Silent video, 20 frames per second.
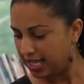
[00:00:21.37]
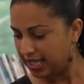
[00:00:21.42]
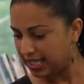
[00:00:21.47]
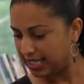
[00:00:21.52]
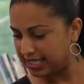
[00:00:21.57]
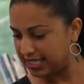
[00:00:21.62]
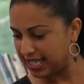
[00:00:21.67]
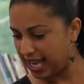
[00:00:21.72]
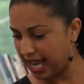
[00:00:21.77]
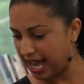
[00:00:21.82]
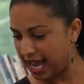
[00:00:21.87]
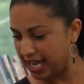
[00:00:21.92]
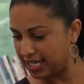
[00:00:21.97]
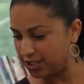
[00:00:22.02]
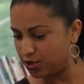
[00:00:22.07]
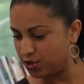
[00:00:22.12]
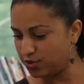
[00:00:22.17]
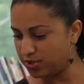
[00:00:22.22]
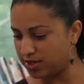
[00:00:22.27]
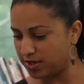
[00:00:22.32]
Let's say hi
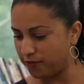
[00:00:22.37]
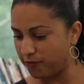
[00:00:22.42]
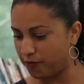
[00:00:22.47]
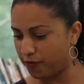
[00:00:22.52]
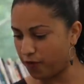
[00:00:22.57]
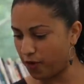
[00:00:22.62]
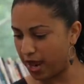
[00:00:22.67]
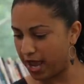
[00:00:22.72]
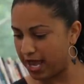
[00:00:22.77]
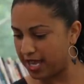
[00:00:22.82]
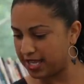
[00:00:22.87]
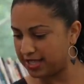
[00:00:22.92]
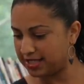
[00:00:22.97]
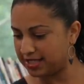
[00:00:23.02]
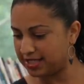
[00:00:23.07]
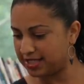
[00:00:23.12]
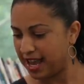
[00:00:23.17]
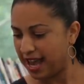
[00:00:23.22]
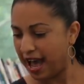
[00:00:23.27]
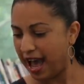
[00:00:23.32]
to some
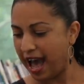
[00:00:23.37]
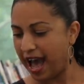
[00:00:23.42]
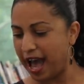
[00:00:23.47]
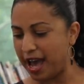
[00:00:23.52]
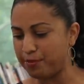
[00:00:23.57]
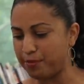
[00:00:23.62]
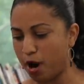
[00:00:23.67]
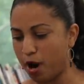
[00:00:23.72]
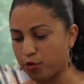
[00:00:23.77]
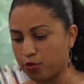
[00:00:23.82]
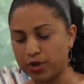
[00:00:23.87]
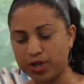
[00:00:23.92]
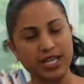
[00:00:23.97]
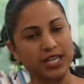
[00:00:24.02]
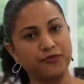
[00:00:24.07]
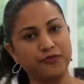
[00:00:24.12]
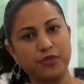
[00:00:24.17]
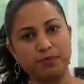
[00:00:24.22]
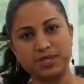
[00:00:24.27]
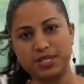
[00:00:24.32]
friends. Hi,
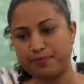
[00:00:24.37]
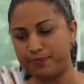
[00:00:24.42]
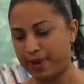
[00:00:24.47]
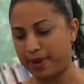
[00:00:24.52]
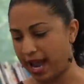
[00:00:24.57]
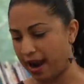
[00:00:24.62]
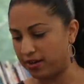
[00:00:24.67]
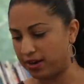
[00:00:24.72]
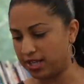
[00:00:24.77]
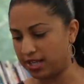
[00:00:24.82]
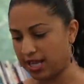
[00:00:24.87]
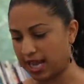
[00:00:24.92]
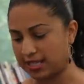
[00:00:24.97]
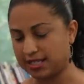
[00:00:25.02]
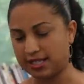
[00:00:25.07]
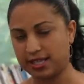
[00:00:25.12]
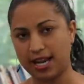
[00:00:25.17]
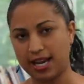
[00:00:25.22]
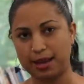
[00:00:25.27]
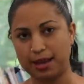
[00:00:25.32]
Maureen from DeBary.
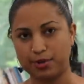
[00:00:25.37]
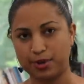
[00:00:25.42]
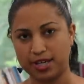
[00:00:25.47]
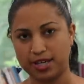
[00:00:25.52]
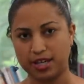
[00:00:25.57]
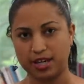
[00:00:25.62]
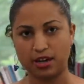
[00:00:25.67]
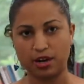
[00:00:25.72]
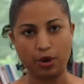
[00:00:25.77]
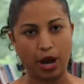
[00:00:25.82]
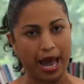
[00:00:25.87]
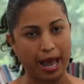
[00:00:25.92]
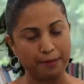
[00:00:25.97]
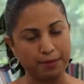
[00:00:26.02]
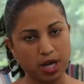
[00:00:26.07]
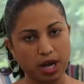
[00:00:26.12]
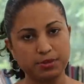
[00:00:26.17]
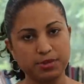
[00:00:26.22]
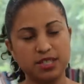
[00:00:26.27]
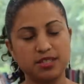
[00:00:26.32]
That's a neighbor here.
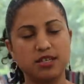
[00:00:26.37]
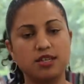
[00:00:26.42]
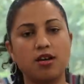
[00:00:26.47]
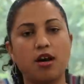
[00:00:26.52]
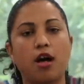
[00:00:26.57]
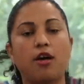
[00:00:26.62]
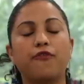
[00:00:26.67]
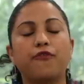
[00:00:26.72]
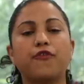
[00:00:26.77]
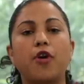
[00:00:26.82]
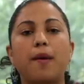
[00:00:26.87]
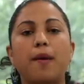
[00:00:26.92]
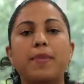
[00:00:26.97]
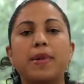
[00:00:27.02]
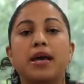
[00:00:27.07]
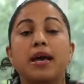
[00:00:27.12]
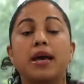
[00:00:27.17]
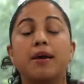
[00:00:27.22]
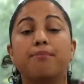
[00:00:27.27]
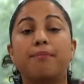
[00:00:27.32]
I'm coming to y'all
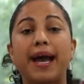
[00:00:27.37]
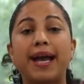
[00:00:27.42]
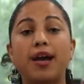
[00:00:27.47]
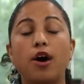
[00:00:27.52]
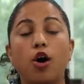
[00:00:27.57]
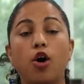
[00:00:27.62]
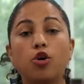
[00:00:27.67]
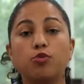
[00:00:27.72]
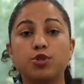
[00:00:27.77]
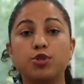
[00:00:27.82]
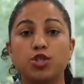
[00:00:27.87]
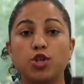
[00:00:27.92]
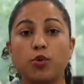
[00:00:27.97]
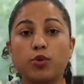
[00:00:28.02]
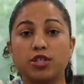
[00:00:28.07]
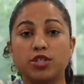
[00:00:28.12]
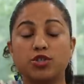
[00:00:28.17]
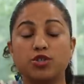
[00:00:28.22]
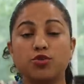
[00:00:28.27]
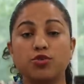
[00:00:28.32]
from my home
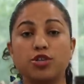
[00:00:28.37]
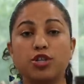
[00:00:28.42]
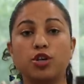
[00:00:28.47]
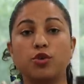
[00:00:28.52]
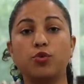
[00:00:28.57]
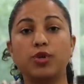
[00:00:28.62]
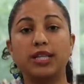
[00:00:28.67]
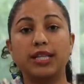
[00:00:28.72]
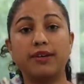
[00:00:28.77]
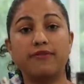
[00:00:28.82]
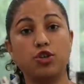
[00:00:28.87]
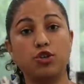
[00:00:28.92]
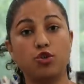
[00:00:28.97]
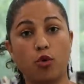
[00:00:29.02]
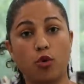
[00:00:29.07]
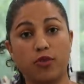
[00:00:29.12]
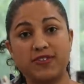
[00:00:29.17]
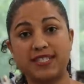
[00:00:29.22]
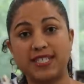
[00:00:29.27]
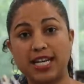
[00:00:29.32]
sewing studio. We live in
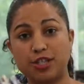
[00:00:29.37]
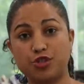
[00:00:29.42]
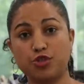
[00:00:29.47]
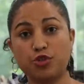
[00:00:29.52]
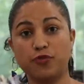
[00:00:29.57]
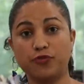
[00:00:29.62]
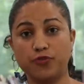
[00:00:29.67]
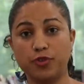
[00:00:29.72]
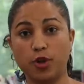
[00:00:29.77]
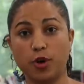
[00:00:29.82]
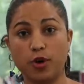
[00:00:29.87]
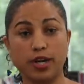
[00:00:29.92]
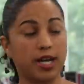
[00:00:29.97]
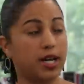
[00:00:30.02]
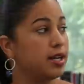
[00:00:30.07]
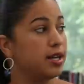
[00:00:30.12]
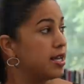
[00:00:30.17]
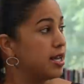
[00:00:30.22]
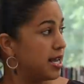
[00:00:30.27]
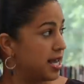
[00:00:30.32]
North Central
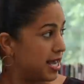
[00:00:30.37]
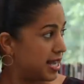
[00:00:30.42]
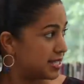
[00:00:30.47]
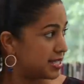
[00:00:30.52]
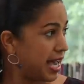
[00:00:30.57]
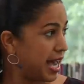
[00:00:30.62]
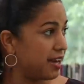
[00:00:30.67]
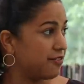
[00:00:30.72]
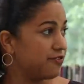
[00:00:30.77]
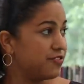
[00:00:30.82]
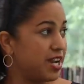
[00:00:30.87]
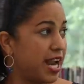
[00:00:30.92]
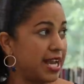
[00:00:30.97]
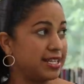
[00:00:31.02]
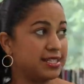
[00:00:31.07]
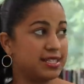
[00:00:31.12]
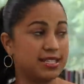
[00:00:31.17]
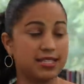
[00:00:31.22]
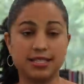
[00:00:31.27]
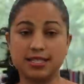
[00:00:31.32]
Florida. It's kind of
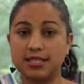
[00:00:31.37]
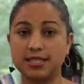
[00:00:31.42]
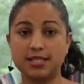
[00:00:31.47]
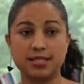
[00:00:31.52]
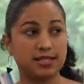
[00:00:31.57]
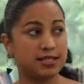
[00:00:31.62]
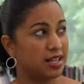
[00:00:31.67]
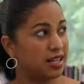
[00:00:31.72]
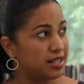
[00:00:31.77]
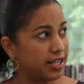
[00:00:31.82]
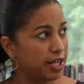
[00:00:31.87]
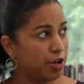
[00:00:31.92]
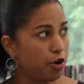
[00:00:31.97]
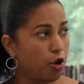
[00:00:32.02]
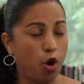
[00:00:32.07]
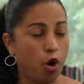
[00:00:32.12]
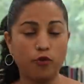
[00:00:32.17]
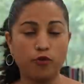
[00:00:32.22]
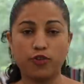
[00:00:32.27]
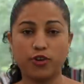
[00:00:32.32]
nice and a
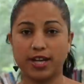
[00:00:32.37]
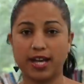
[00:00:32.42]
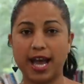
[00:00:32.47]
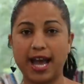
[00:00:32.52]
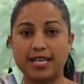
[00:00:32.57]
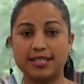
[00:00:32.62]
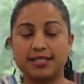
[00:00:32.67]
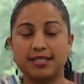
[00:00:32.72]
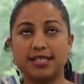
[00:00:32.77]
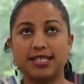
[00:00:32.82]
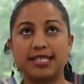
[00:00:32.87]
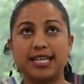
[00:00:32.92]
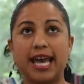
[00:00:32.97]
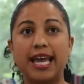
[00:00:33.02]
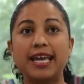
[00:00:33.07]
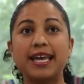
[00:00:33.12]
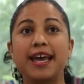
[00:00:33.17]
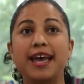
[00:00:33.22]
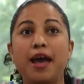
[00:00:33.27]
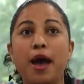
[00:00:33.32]
little overcast
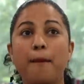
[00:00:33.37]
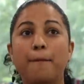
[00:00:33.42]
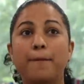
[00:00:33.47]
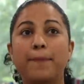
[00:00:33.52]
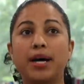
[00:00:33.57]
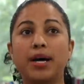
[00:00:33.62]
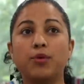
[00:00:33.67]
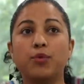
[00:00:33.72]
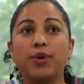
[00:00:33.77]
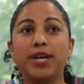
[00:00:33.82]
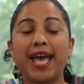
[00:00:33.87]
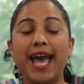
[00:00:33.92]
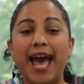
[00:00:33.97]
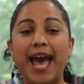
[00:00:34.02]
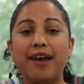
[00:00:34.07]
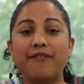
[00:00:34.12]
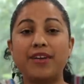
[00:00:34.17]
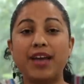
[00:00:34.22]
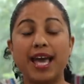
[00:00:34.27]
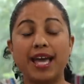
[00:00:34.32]
today, but we
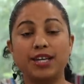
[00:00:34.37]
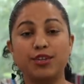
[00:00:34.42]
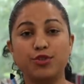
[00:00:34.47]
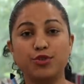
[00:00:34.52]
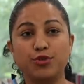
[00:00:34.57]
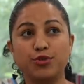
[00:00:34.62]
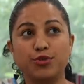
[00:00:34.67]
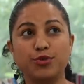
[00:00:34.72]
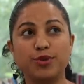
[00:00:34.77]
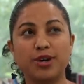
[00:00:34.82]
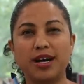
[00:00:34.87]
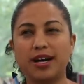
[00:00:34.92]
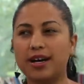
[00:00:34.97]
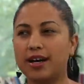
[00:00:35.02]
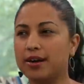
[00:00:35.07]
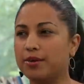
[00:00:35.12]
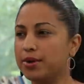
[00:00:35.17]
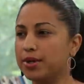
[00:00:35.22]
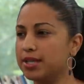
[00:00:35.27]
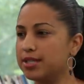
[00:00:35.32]
have a new,
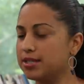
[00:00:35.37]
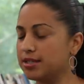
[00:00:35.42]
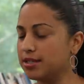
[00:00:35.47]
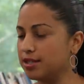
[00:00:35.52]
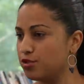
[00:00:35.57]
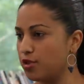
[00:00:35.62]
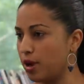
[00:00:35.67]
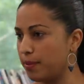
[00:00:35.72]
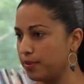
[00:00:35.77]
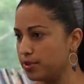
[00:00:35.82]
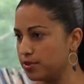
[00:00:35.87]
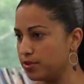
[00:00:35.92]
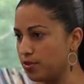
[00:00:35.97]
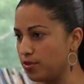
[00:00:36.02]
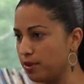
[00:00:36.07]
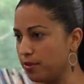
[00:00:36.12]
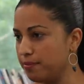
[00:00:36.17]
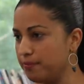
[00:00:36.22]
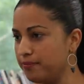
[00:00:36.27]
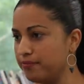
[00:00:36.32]
uh, what is it, a tropical
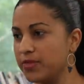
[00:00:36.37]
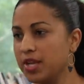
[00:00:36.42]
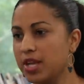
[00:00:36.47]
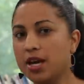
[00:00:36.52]
storm?